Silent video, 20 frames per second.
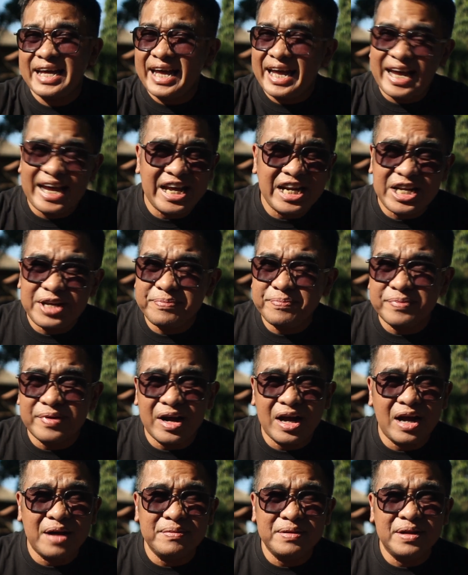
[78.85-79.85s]
any
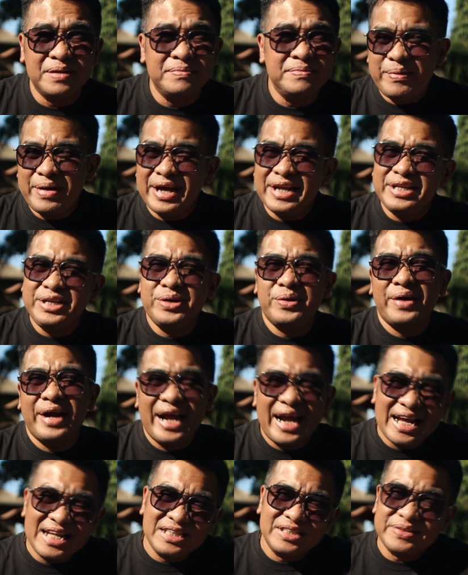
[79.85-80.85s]
problem when you're
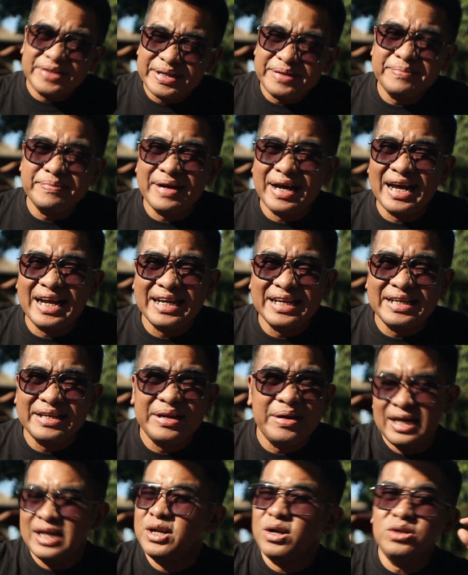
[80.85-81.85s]
entering
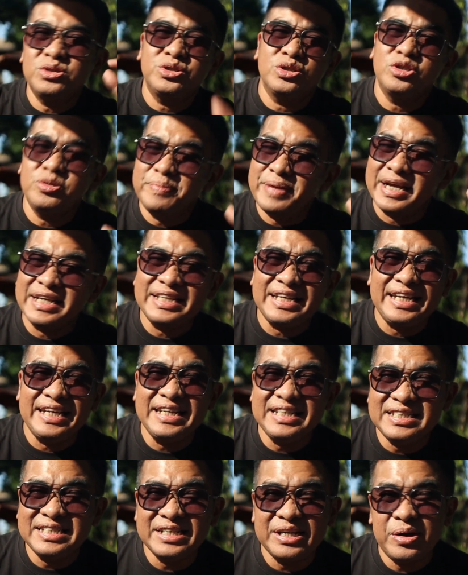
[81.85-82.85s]
Bali and also to make it
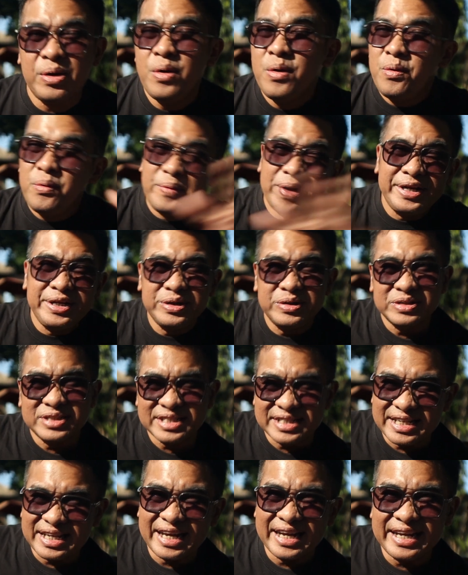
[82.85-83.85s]
easier when you're
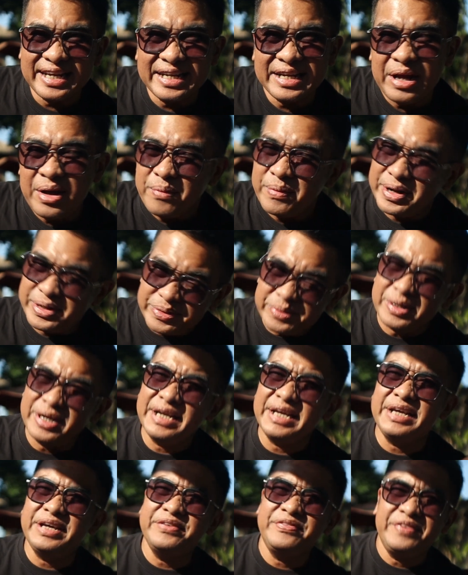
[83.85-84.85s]
staying, when you
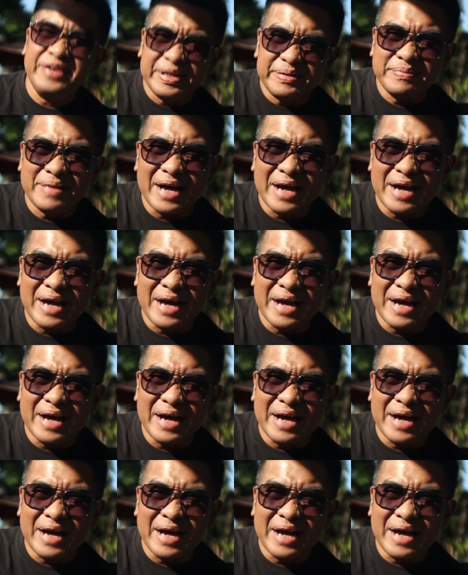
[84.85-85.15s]
live in